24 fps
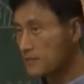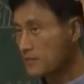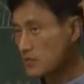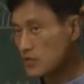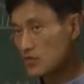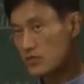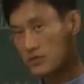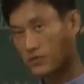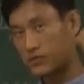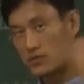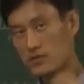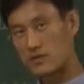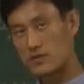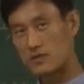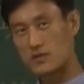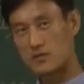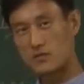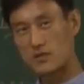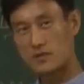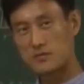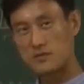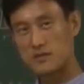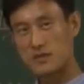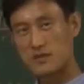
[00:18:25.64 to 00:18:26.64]
Do you understand
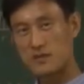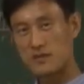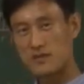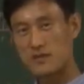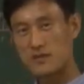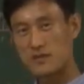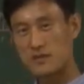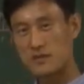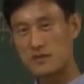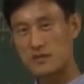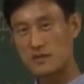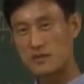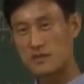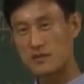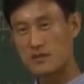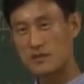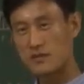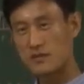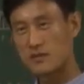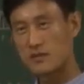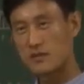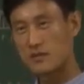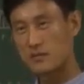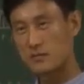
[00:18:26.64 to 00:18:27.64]
what I'm saying here?
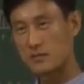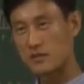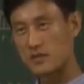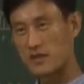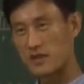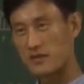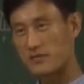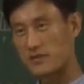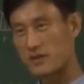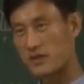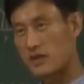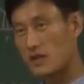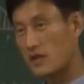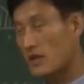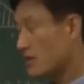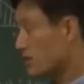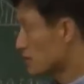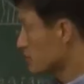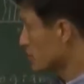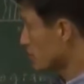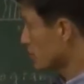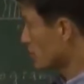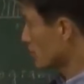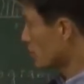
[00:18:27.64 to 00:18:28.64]
PDF?
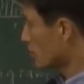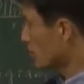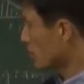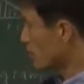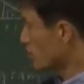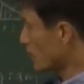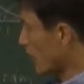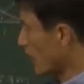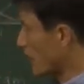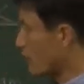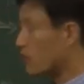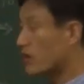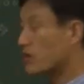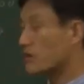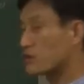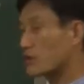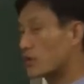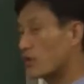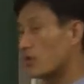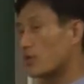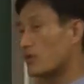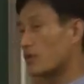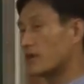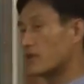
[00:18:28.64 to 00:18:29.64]
So our
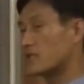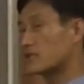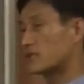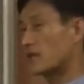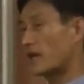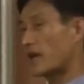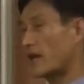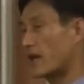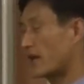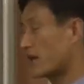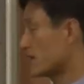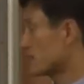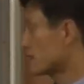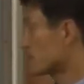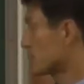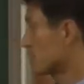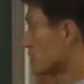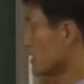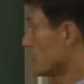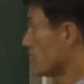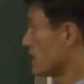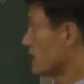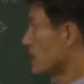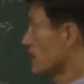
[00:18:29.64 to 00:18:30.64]
noise has,
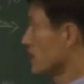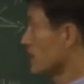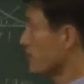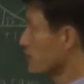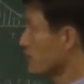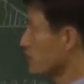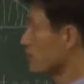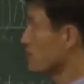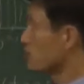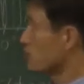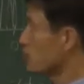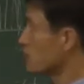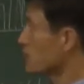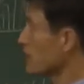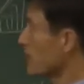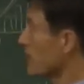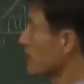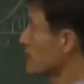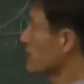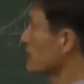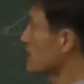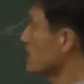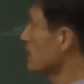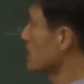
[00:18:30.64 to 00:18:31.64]
if you look
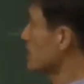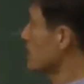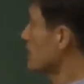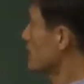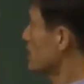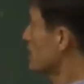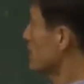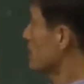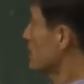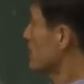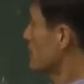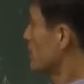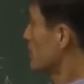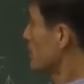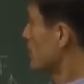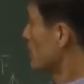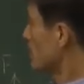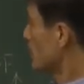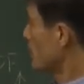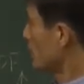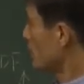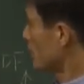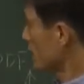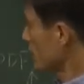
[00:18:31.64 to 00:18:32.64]
at the
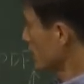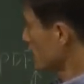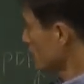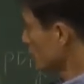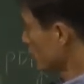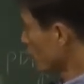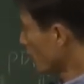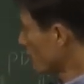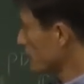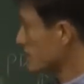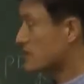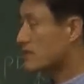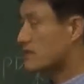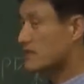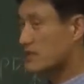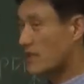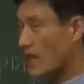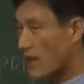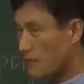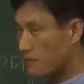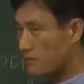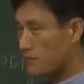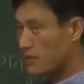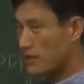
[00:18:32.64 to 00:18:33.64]
noise
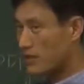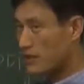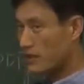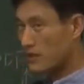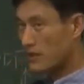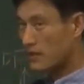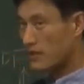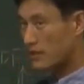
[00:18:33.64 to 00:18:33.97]
sample,